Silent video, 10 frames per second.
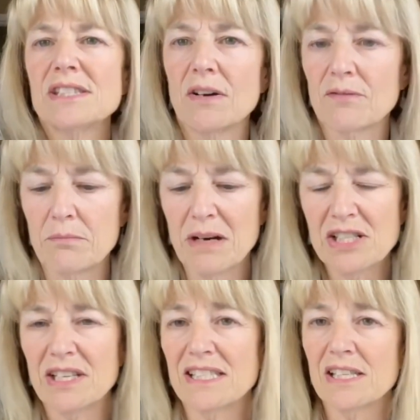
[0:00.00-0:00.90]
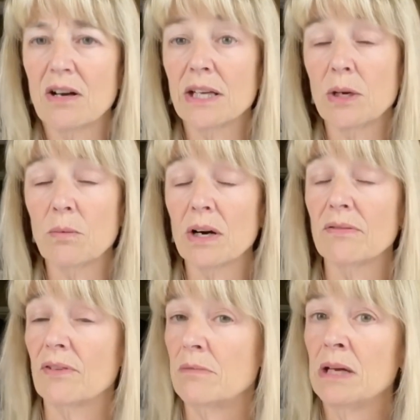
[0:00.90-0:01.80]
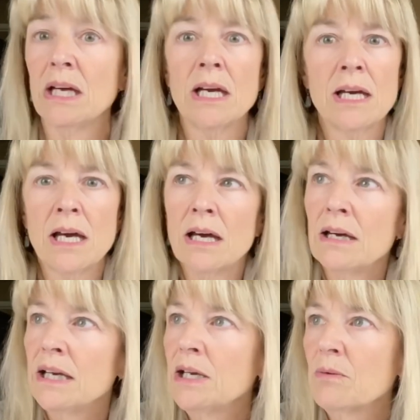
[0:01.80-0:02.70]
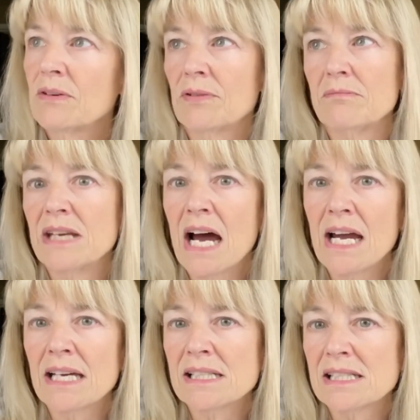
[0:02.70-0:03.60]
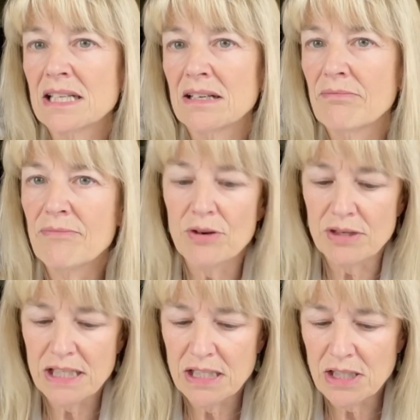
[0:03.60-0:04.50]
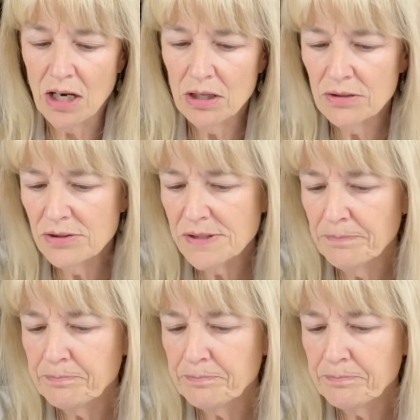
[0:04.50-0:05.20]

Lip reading: sell for much. They sell anywhere from $9 to $13.